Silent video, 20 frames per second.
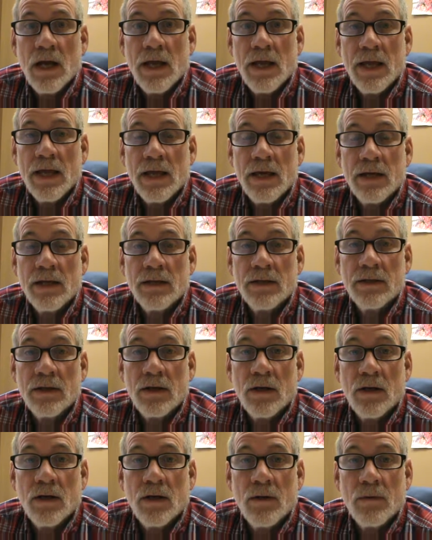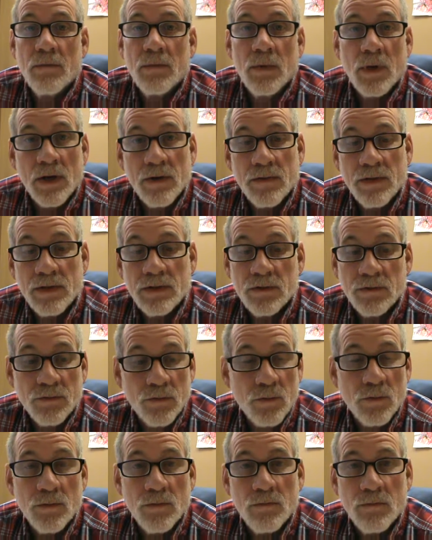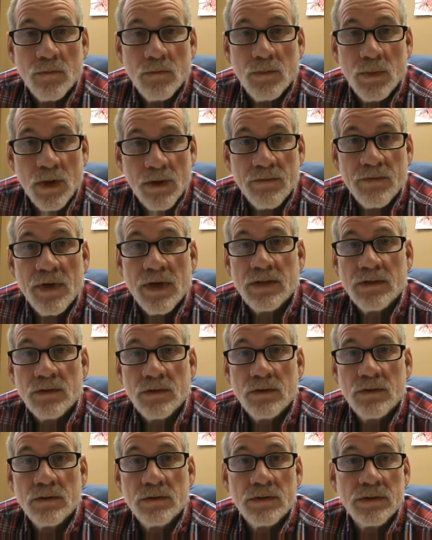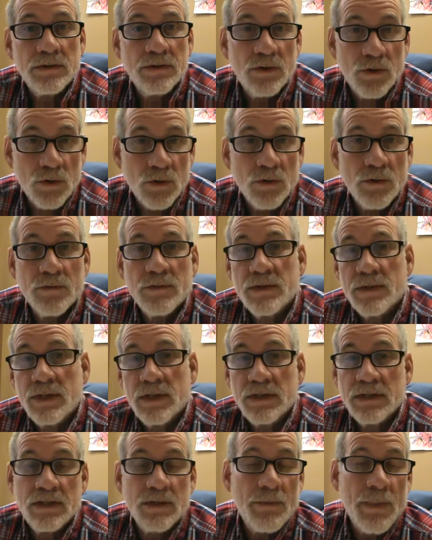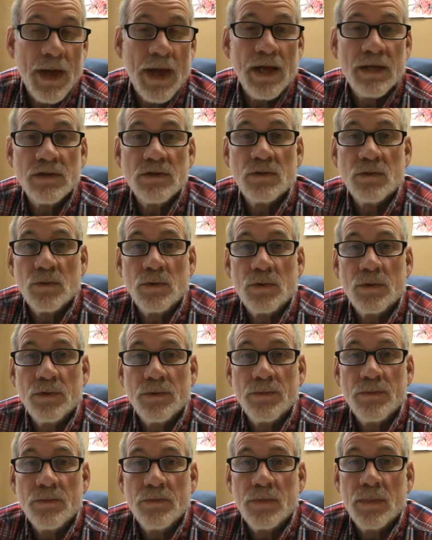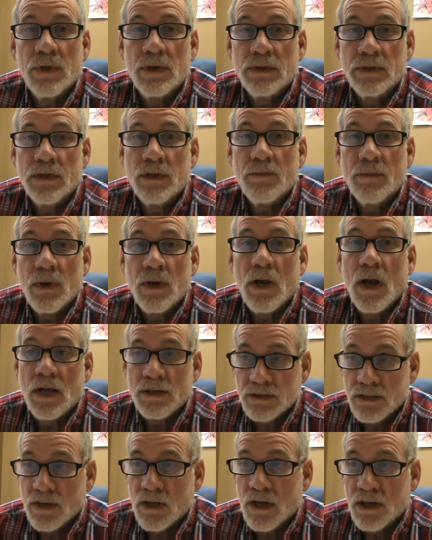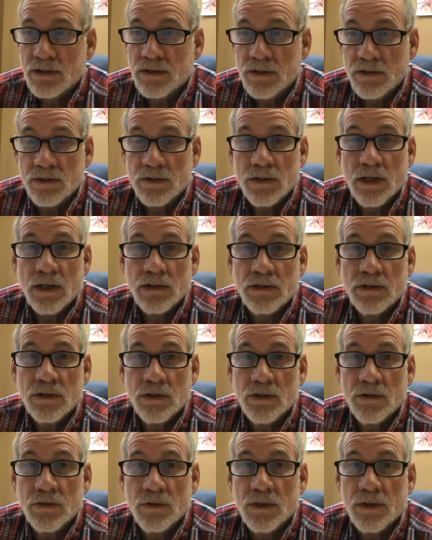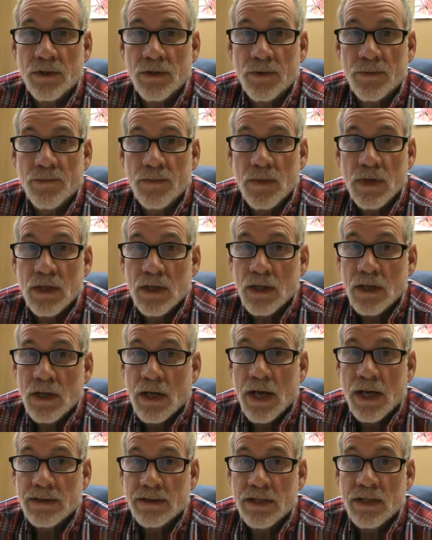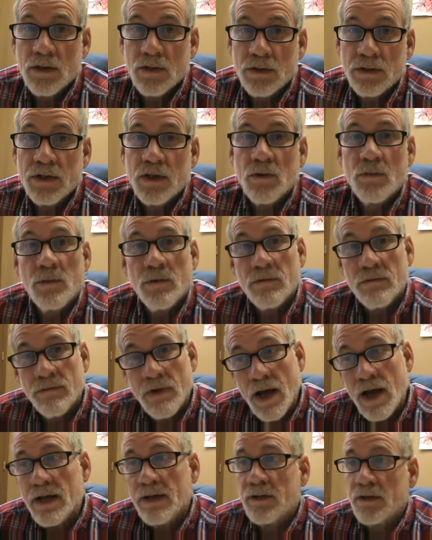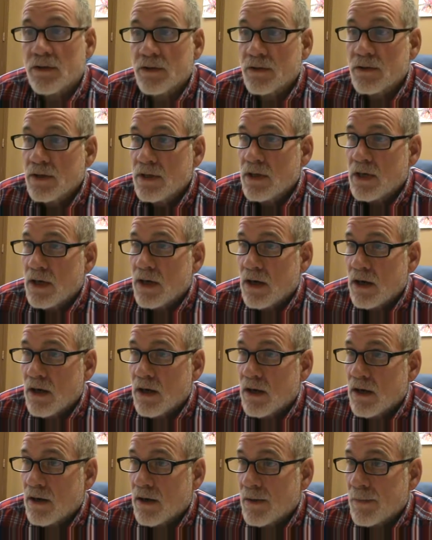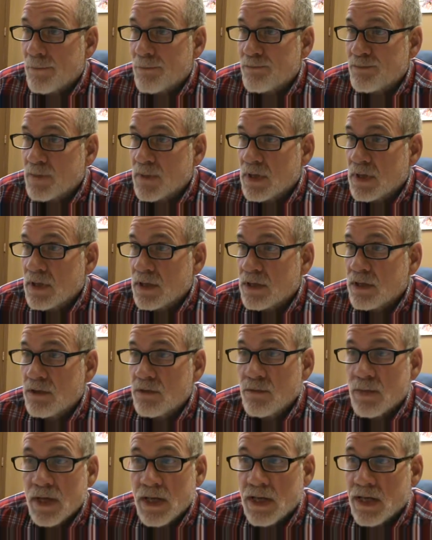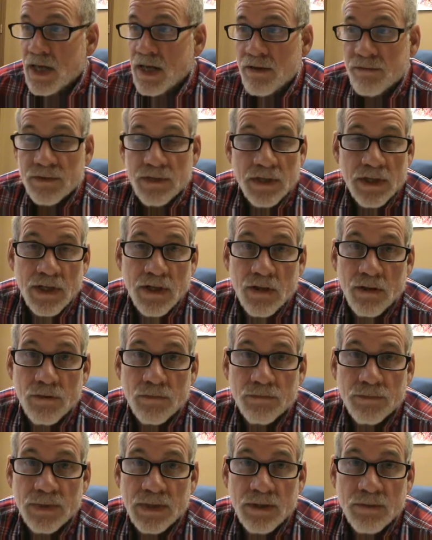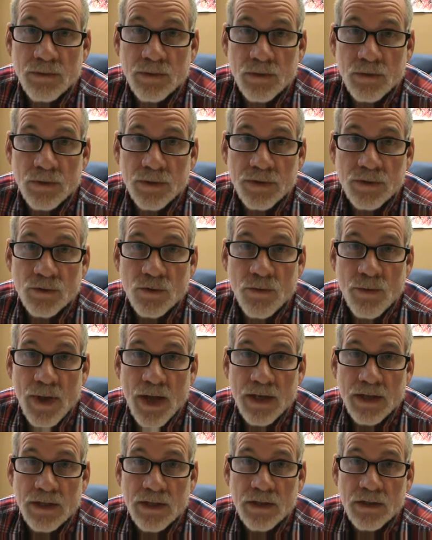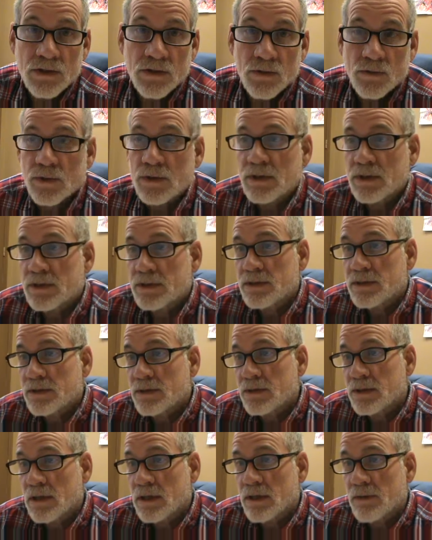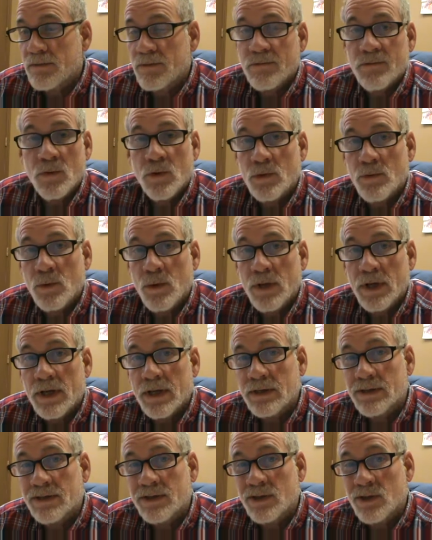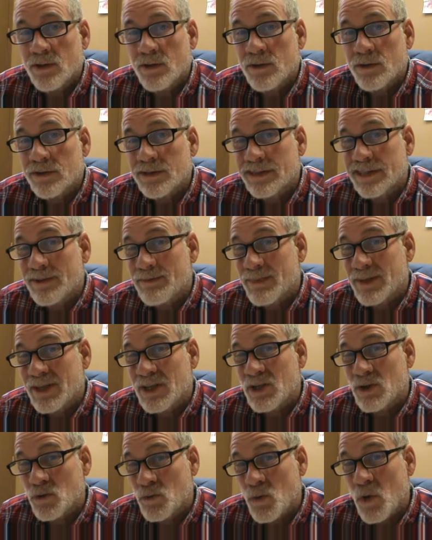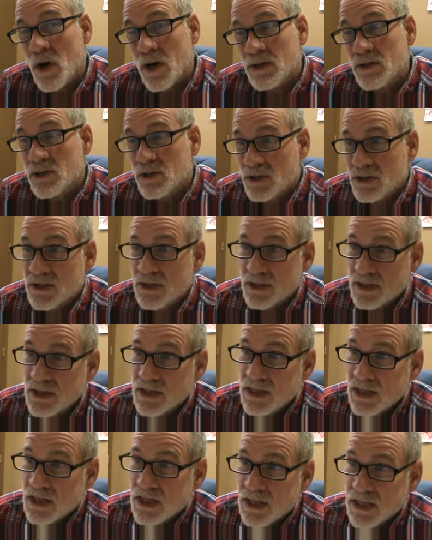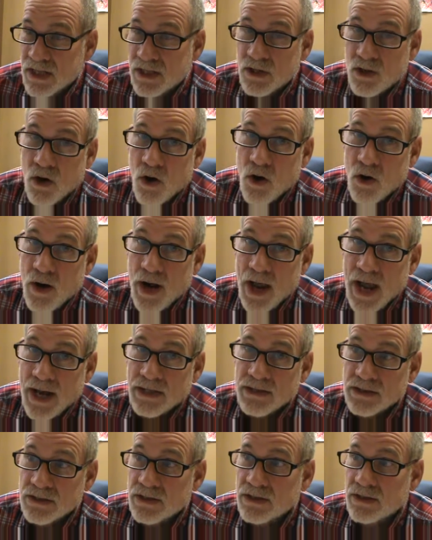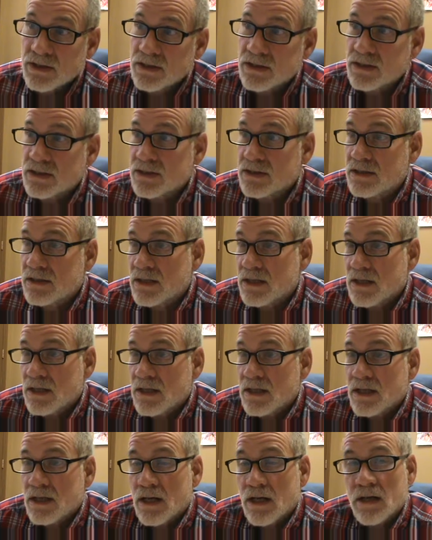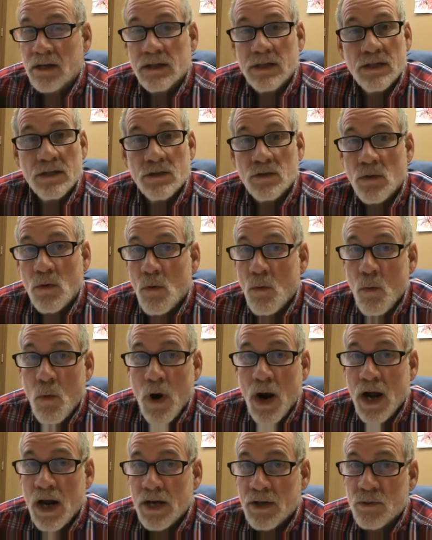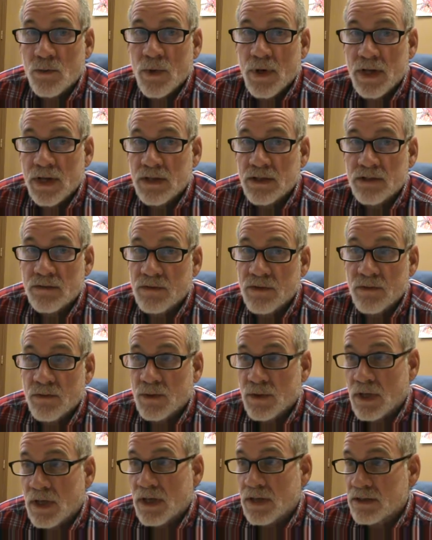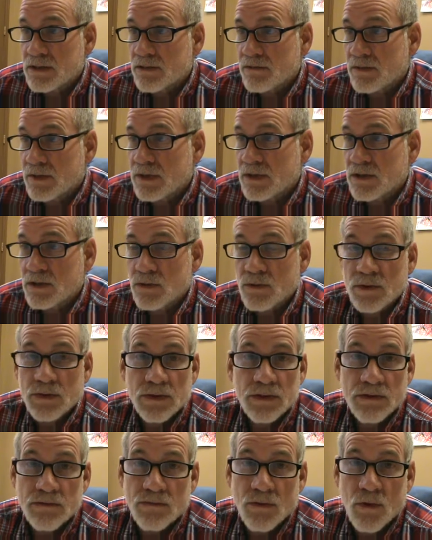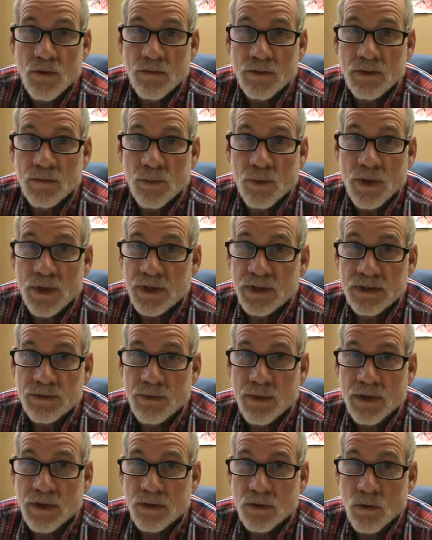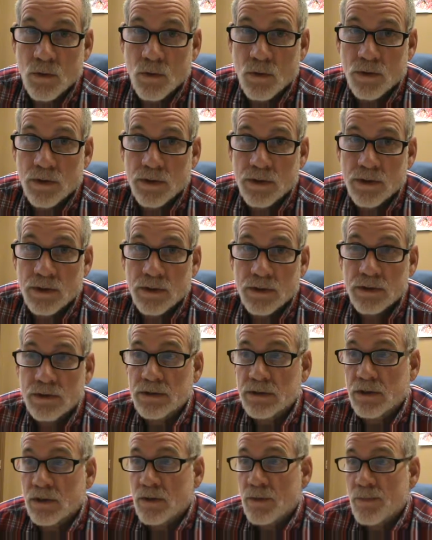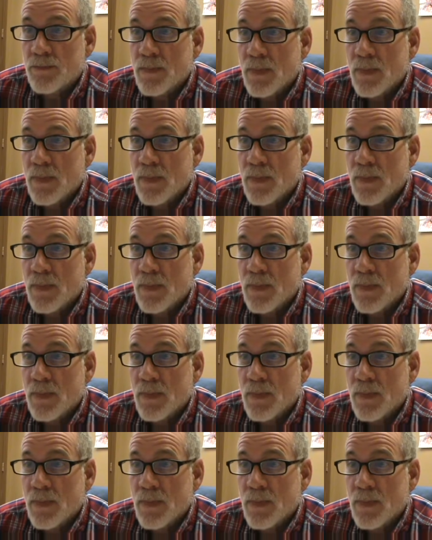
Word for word: and um, a lot of these are for blood vessels and nerves and things to pass through but uh, lots and lots of lots to do here. As a healthcare provider, um, you may have to help people with traumatic injuries. Uh, vertebrae and skulls can be crushed in car accidents, uh, leading to a wide range of different kinds of injuries involving the brain and spinal cord. So,